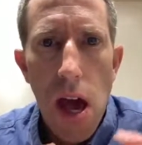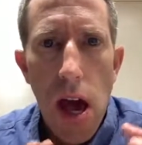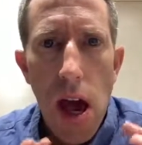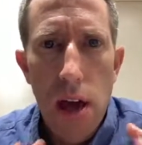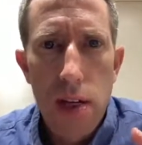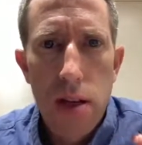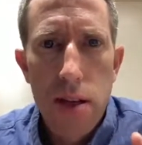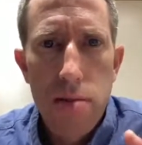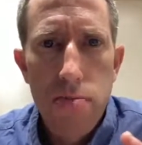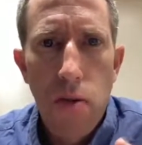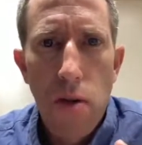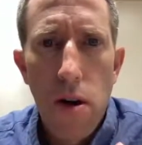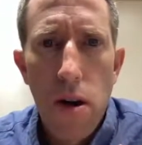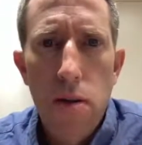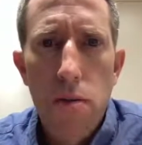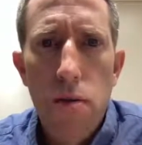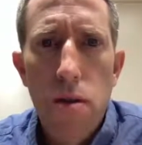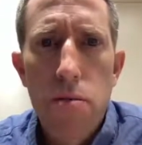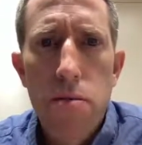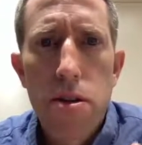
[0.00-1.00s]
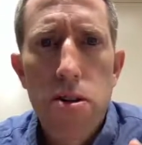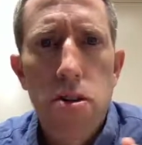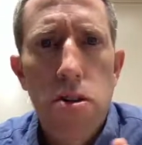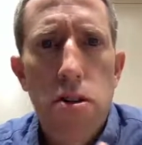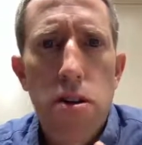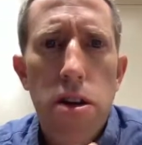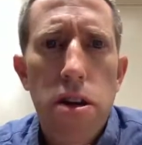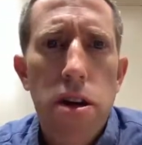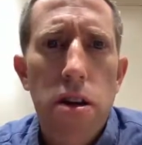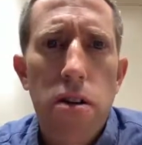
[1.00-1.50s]
At this point, we'll be
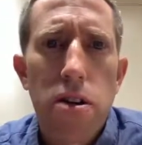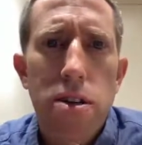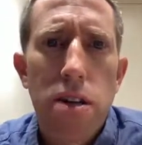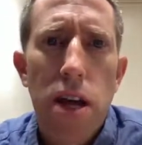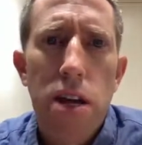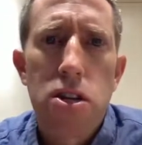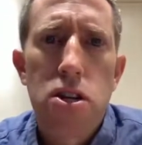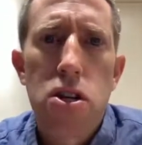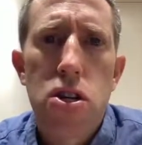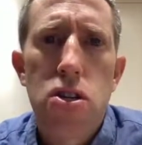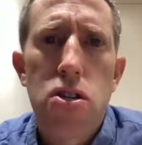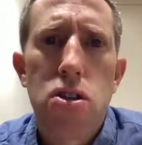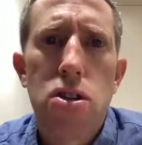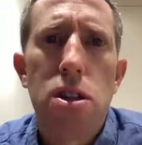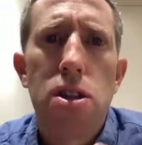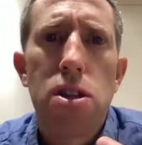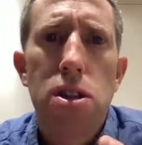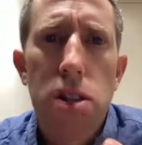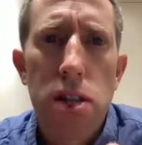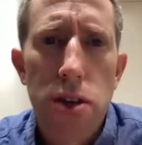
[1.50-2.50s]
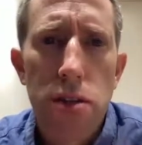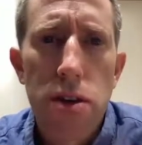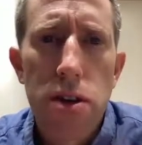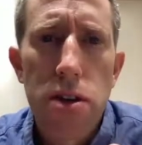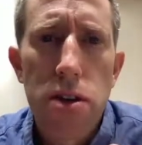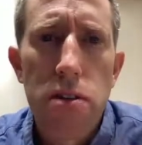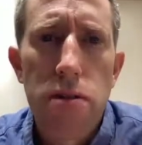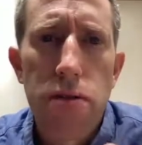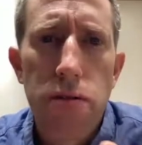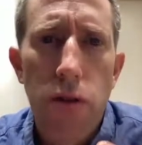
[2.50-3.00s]
turning our attention to the
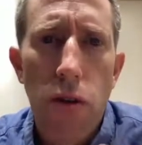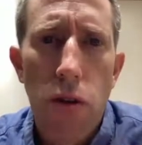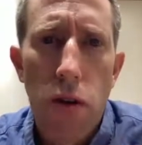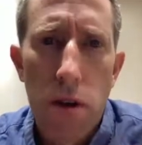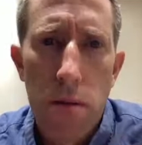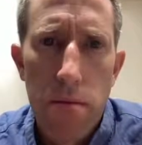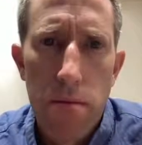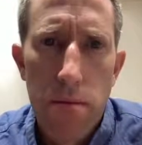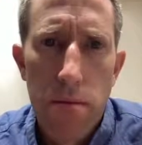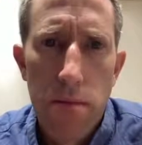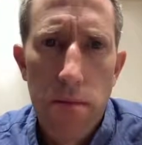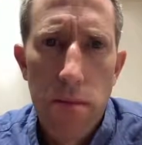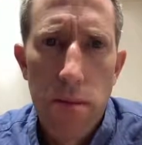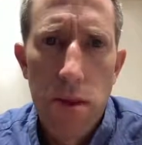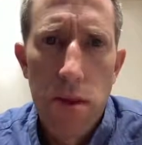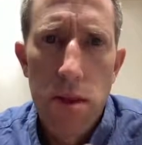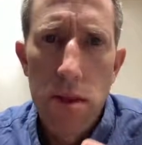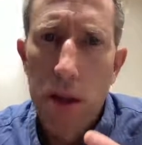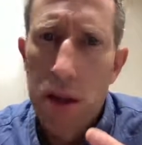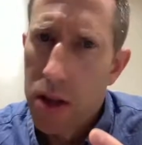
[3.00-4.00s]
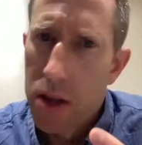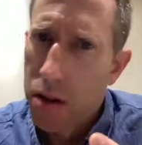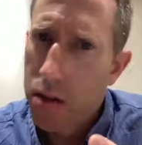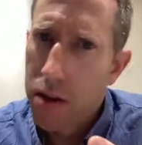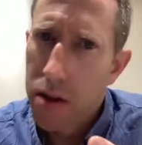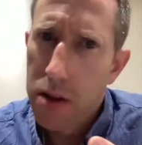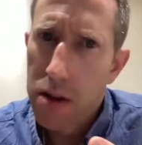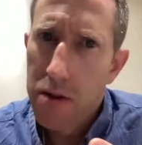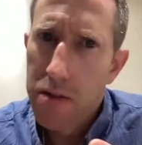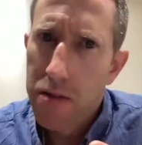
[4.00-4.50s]
lyrical form. The
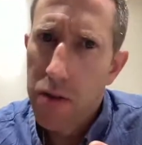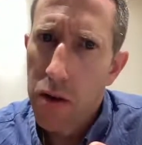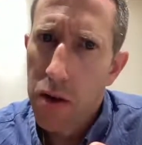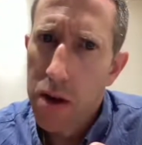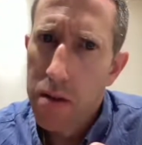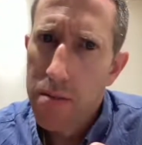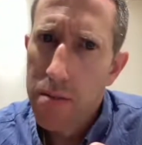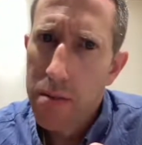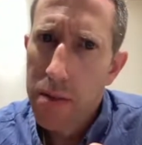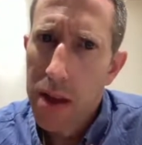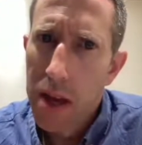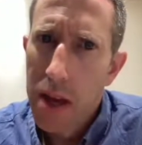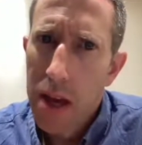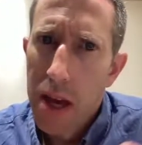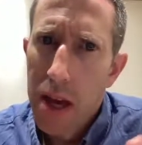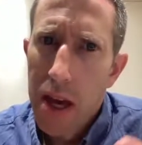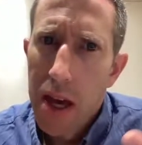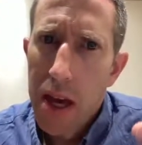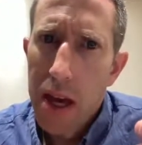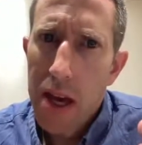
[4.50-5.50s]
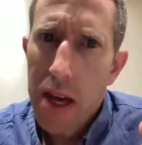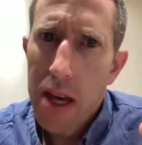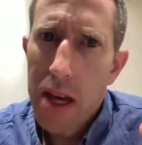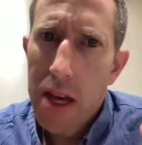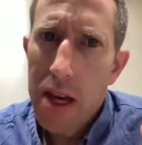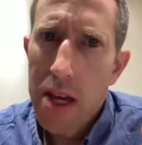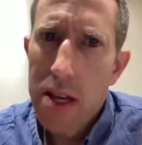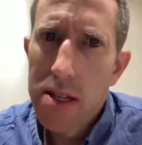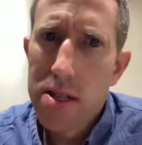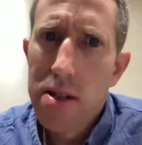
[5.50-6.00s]
lyrical form
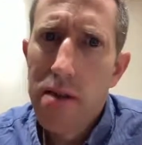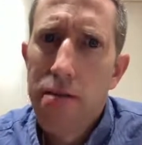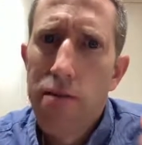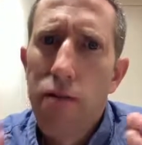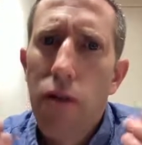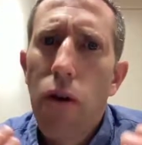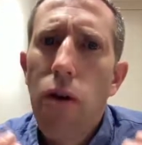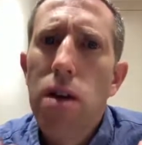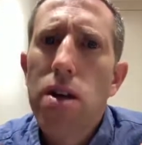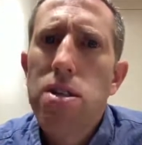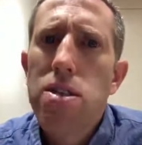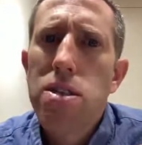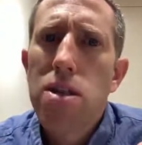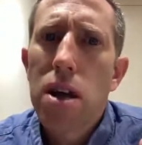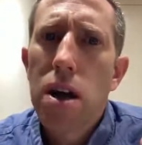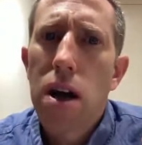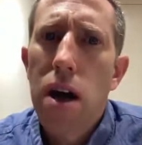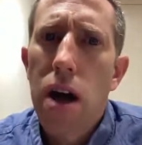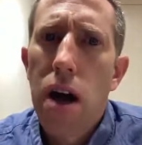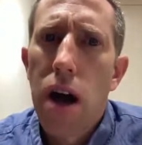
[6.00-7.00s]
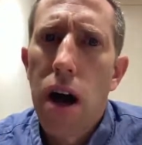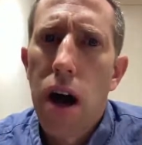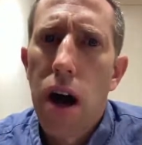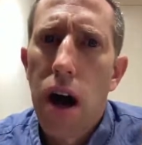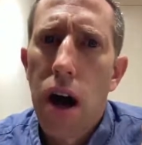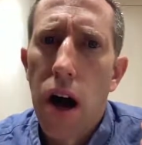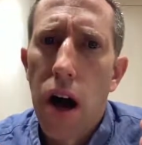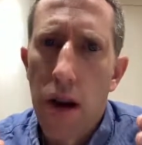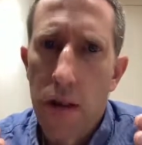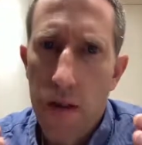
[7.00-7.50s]
is the voice
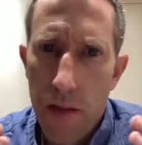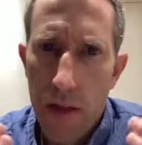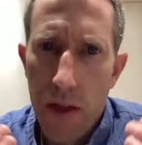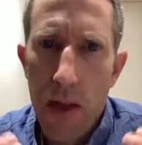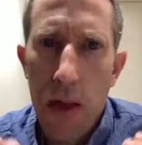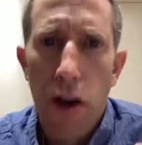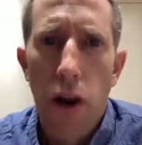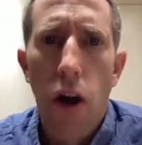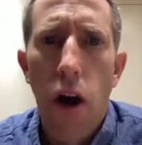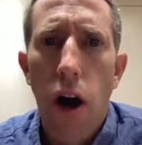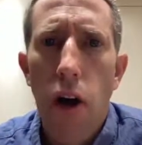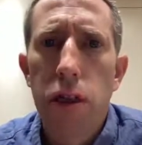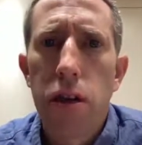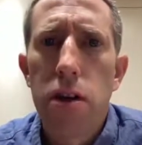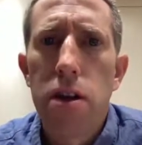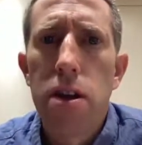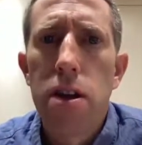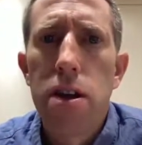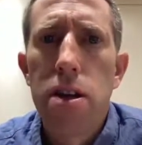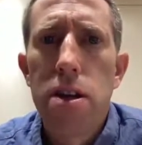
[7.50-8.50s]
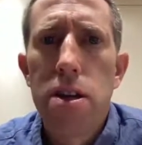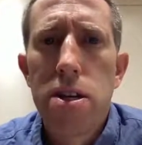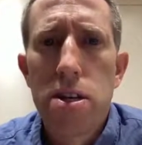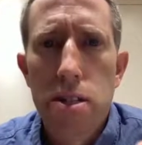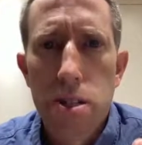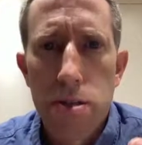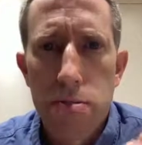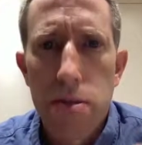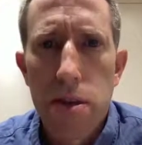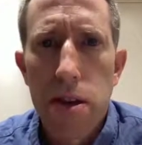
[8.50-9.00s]
of the author
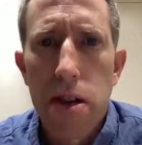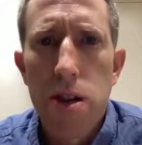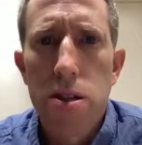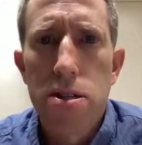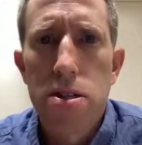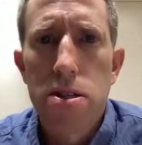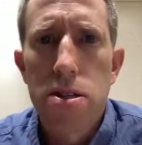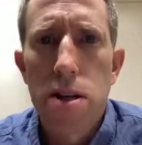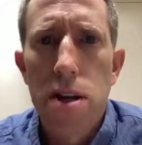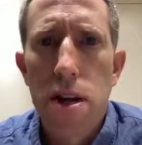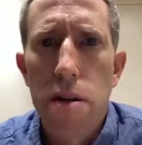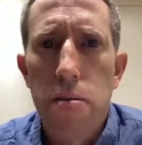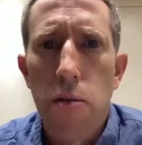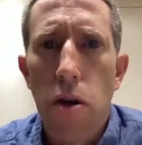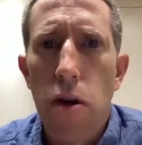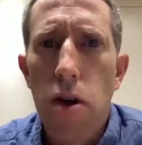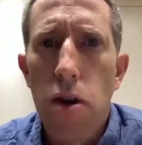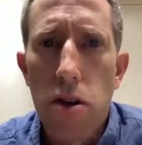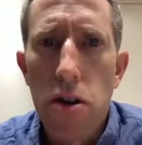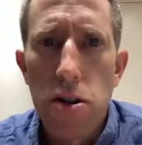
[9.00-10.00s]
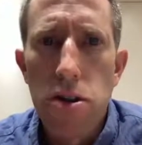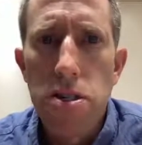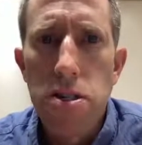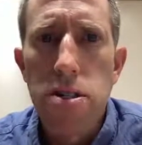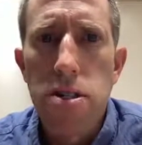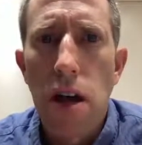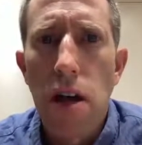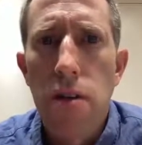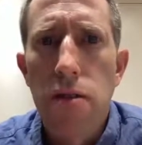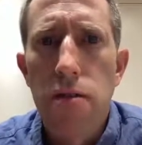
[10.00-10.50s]
speaking to him or
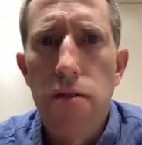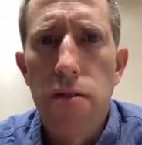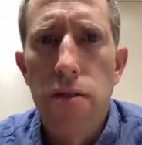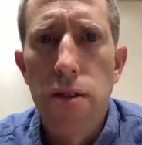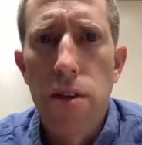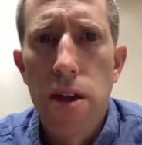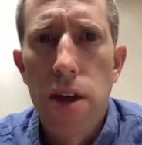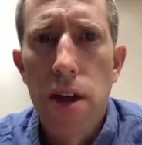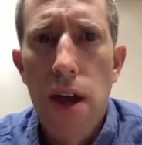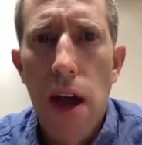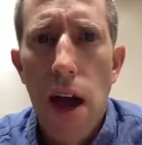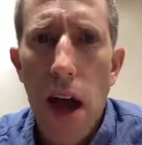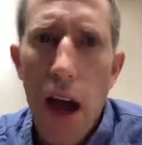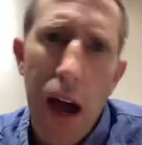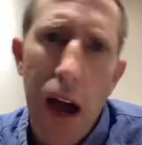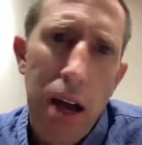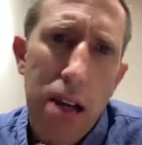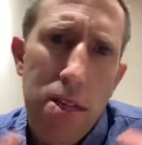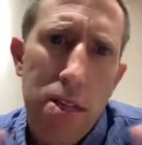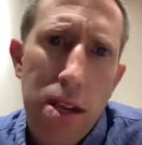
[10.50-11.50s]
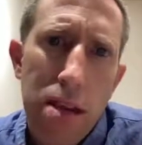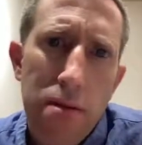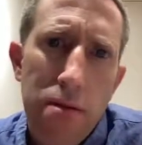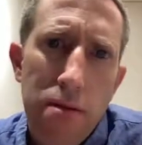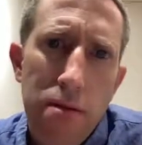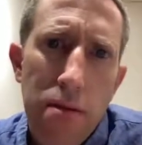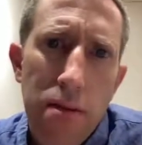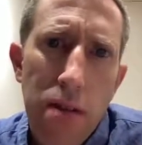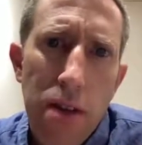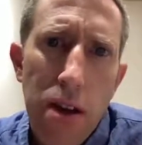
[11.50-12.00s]
herself, as
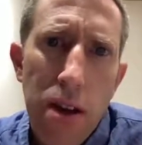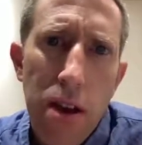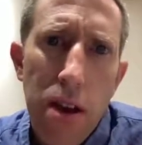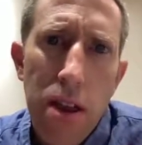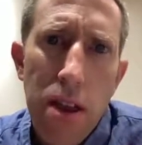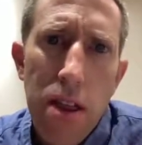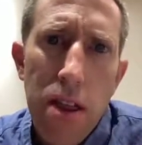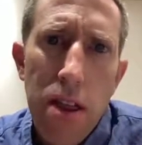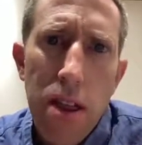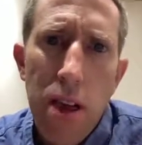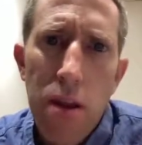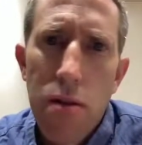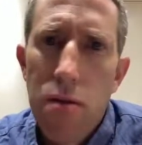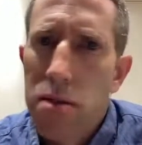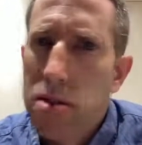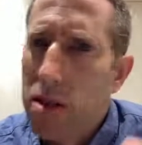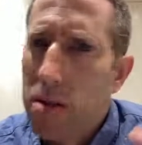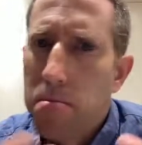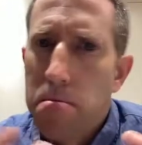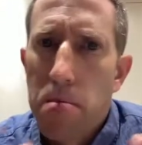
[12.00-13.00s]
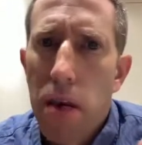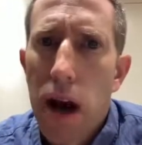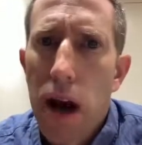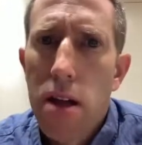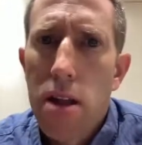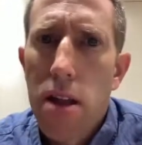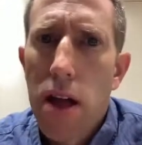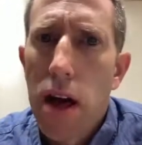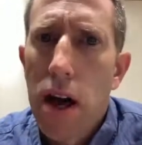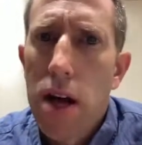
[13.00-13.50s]
if it was a
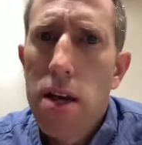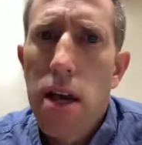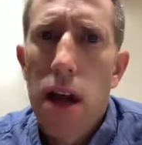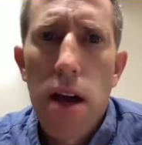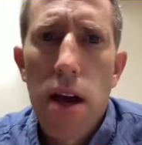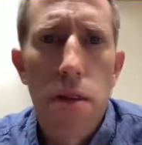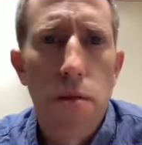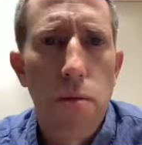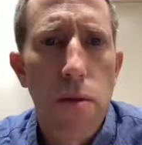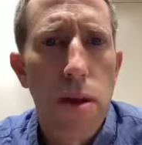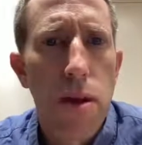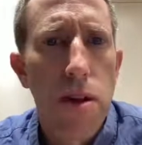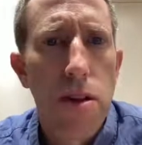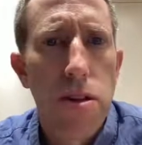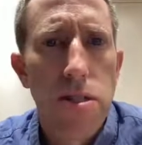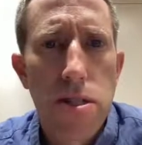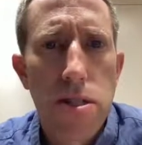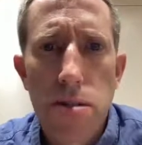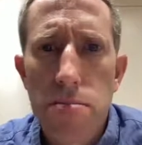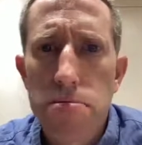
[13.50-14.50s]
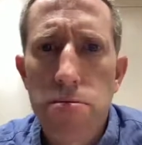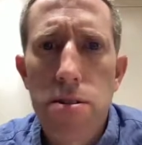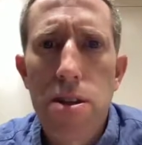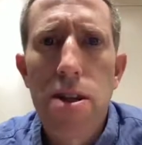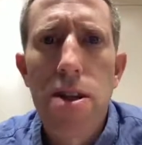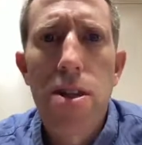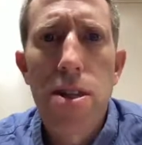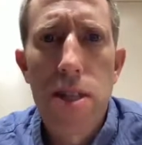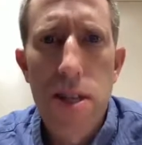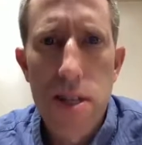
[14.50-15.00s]
monologue and we are
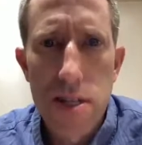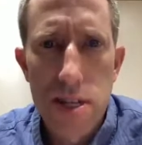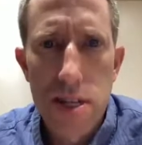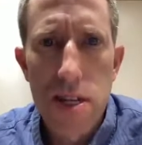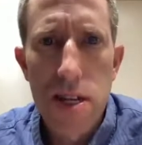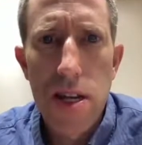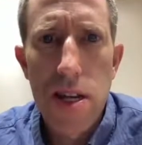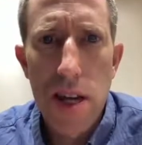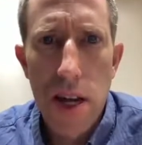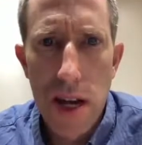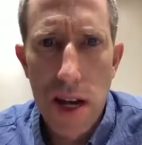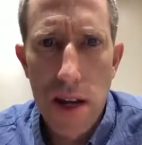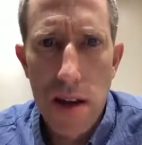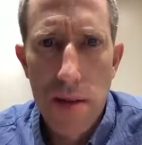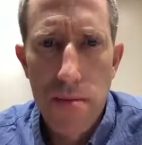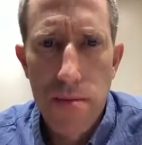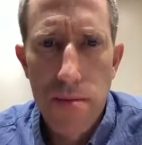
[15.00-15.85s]
simply listening in.